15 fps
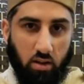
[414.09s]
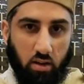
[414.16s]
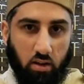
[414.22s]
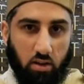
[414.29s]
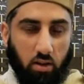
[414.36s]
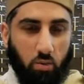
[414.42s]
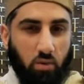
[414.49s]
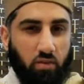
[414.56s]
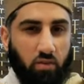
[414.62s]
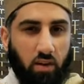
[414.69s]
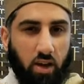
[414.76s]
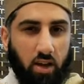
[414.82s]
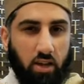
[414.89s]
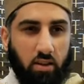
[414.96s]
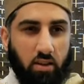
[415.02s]
until we
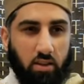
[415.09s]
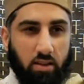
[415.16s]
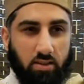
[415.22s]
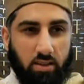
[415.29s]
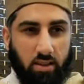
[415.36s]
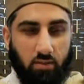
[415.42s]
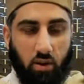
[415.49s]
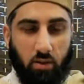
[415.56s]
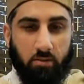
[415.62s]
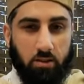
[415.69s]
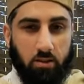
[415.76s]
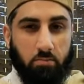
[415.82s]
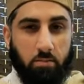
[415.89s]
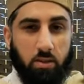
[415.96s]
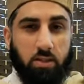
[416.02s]
find this level of
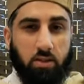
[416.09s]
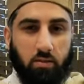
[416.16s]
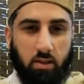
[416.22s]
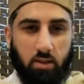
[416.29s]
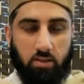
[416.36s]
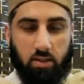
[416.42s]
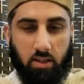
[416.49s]
submissiveness.